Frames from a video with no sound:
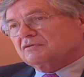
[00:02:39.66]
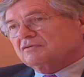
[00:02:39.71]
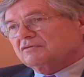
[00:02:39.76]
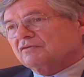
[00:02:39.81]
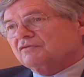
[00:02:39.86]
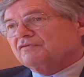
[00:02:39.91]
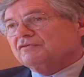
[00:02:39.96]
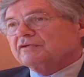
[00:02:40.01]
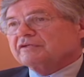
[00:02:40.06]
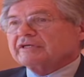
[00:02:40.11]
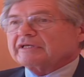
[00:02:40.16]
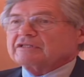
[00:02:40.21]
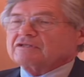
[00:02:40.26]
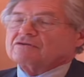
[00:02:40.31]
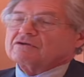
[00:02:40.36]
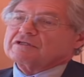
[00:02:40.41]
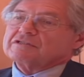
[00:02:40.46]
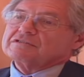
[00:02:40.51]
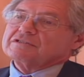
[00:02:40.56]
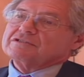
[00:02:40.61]
Do you feel like
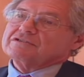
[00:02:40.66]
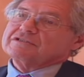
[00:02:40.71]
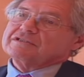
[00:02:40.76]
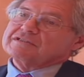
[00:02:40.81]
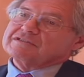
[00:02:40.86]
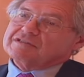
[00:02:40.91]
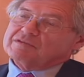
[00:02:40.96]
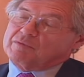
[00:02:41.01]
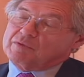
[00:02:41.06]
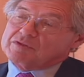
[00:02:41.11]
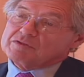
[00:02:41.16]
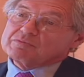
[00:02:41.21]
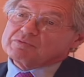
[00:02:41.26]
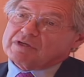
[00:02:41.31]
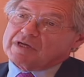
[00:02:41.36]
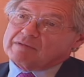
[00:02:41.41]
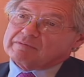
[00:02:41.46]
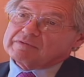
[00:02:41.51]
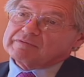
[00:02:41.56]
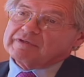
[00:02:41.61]
the organization has an image
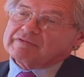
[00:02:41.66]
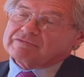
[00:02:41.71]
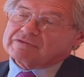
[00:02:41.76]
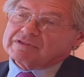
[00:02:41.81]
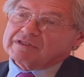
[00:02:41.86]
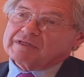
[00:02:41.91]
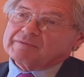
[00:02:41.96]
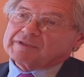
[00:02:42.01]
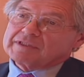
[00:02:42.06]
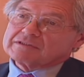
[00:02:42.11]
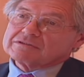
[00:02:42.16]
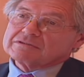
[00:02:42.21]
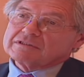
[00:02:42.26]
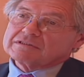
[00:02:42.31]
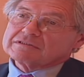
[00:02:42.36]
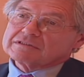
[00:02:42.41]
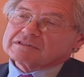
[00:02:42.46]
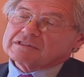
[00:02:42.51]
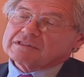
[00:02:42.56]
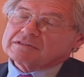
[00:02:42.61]
problem after Dominic
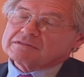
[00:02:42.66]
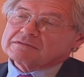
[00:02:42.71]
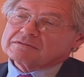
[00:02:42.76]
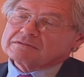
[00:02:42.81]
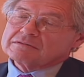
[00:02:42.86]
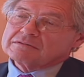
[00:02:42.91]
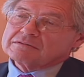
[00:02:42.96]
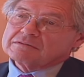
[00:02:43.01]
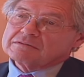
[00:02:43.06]
Strauss-Kahn?